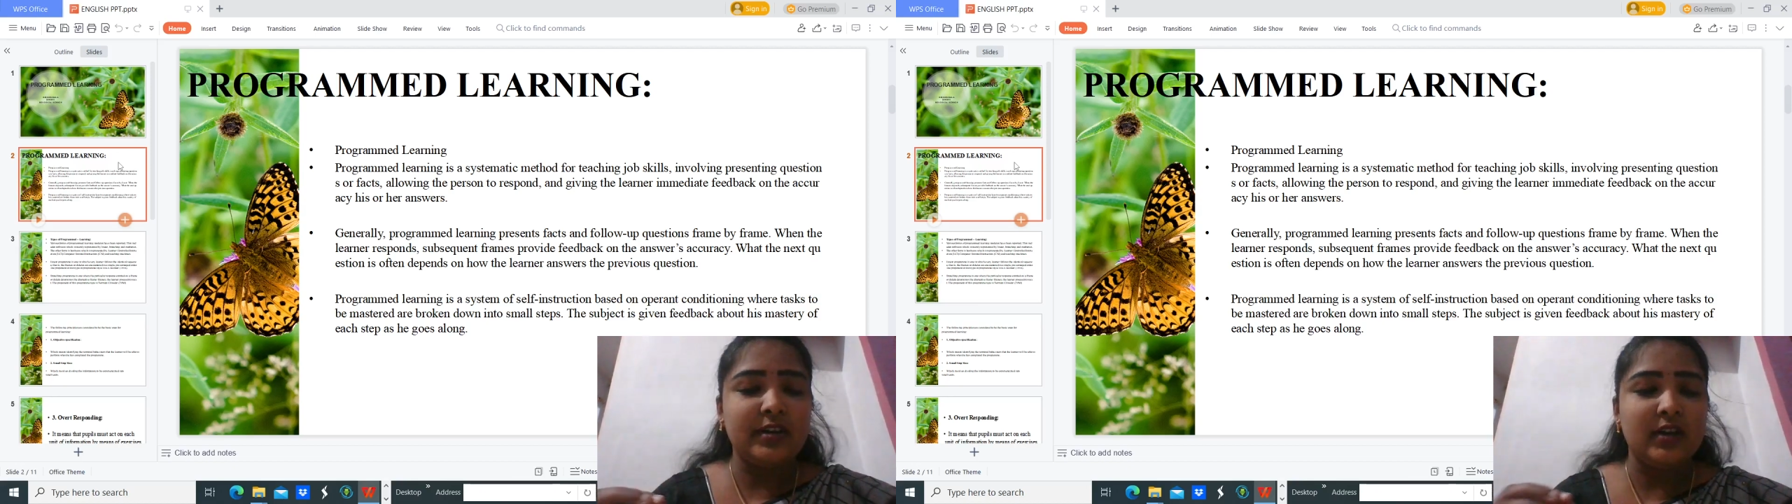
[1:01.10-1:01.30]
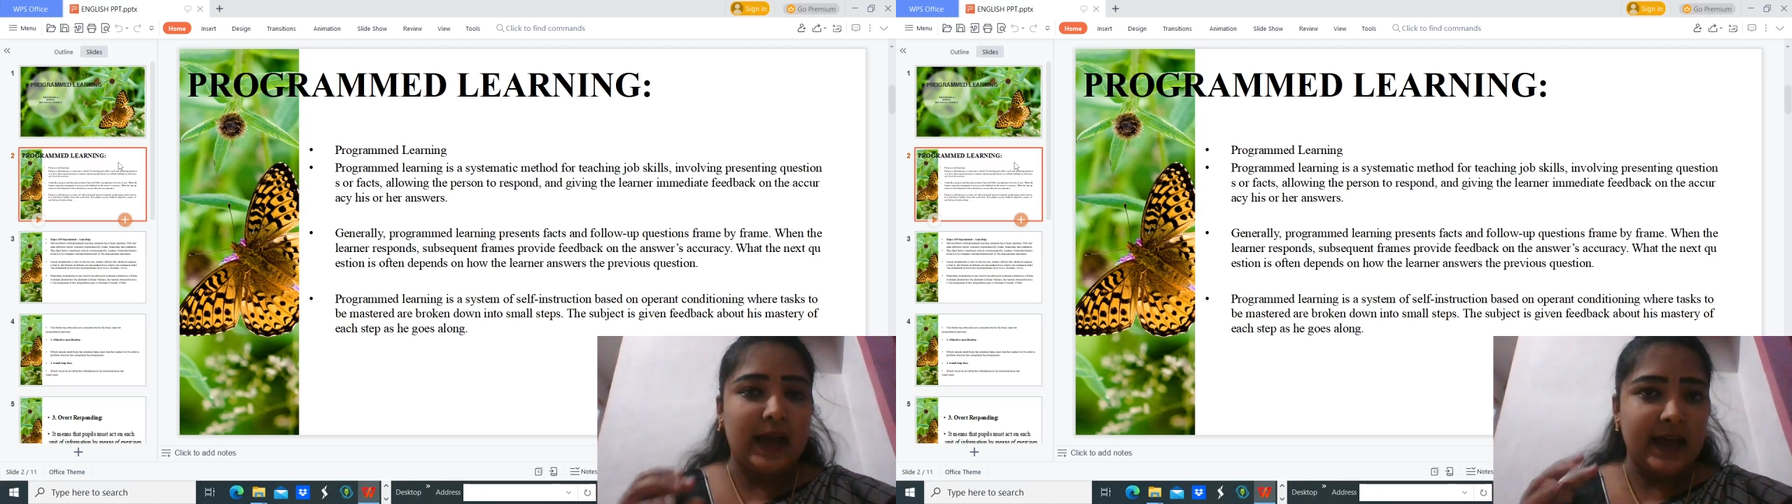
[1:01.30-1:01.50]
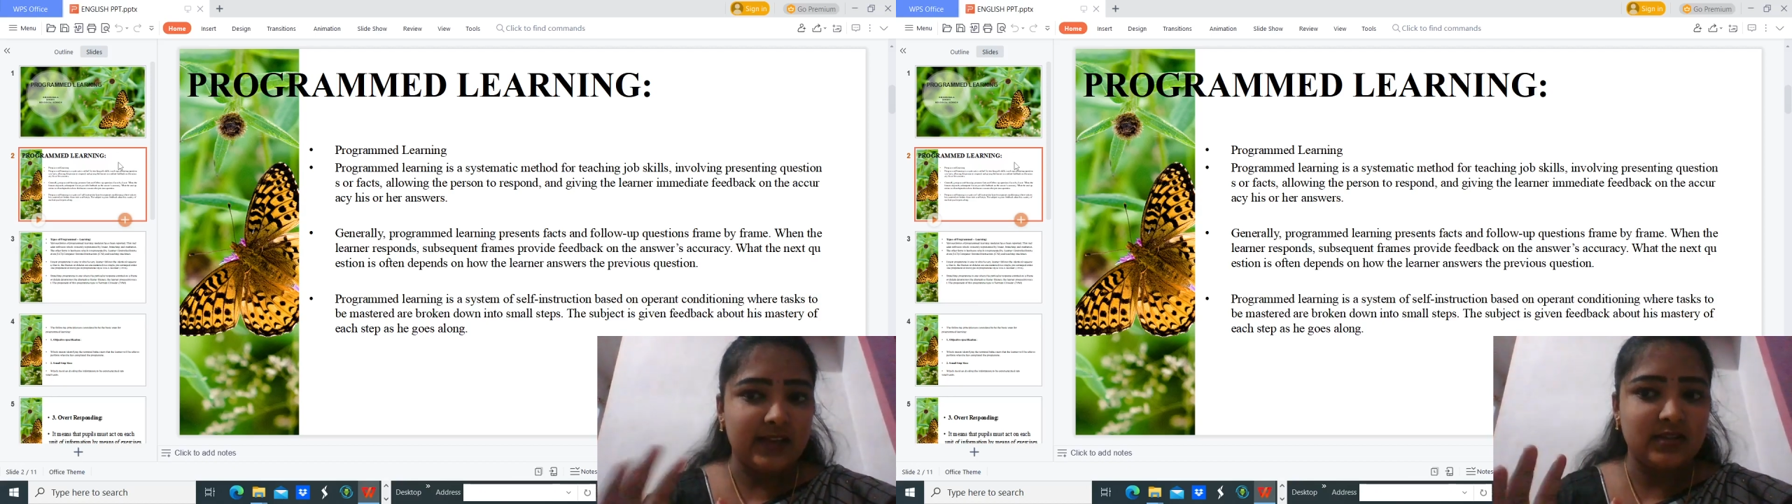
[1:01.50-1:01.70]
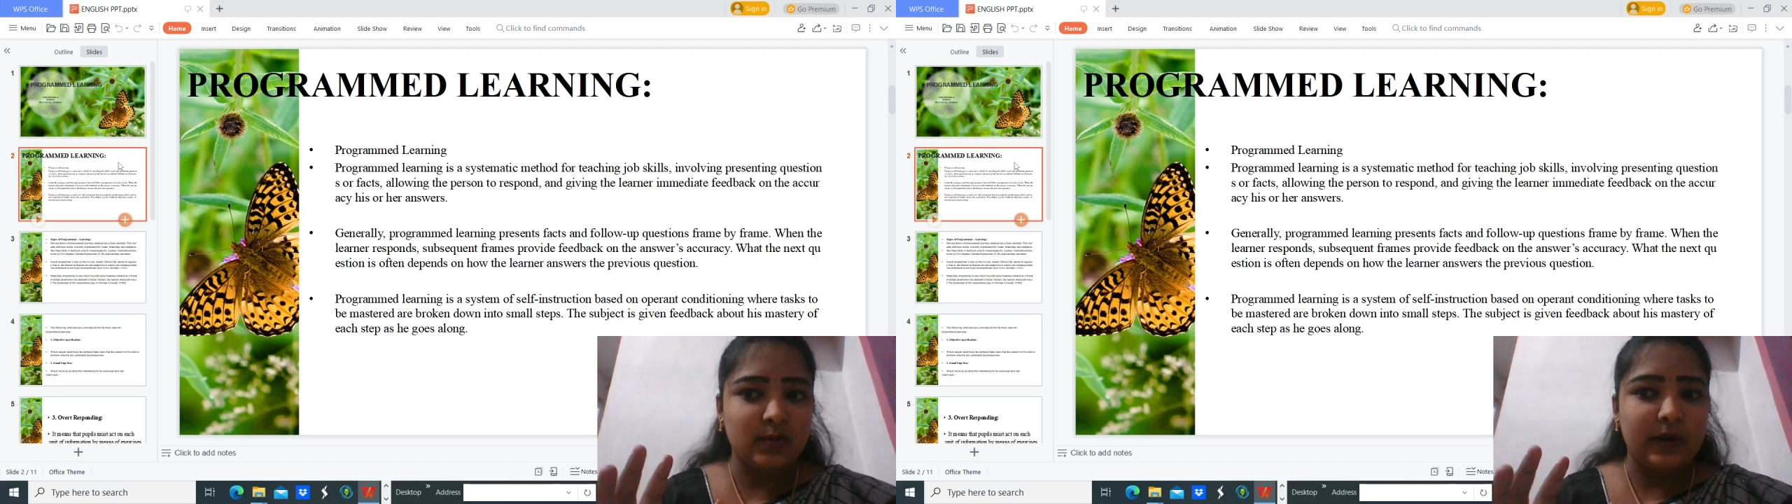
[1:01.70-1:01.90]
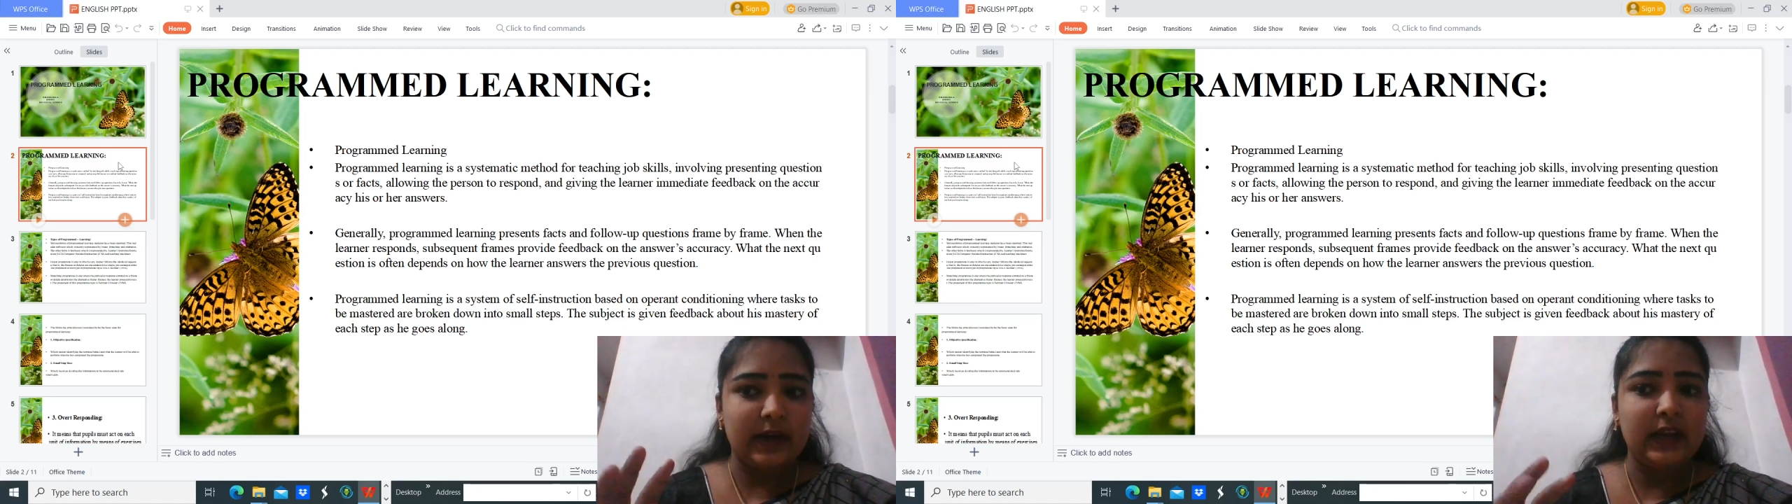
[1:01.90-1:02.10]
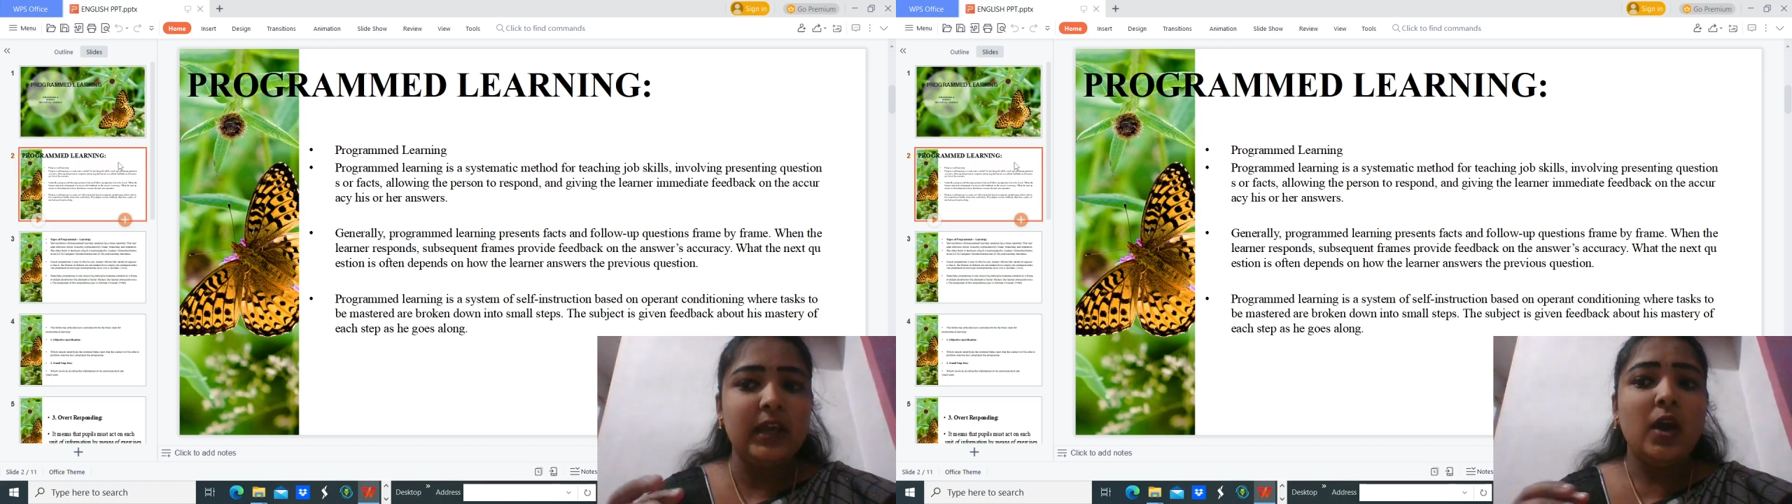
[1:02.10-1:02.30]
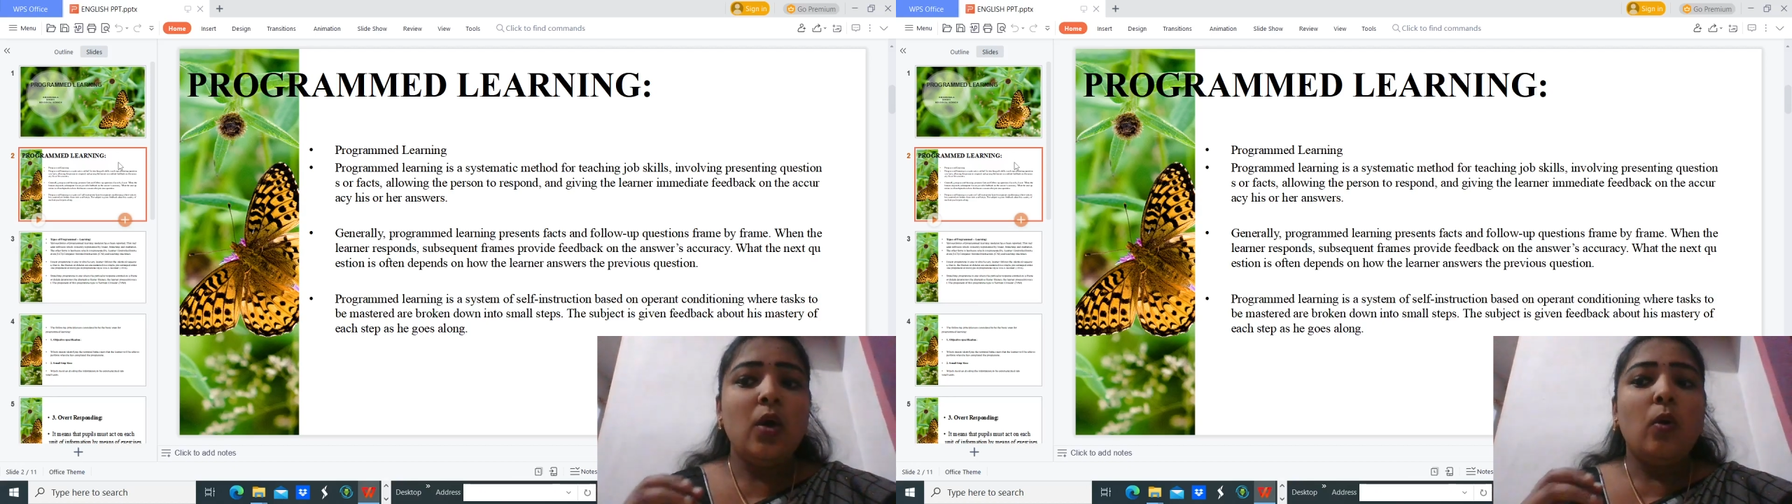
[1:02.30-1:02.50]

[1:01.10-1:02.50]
answer only.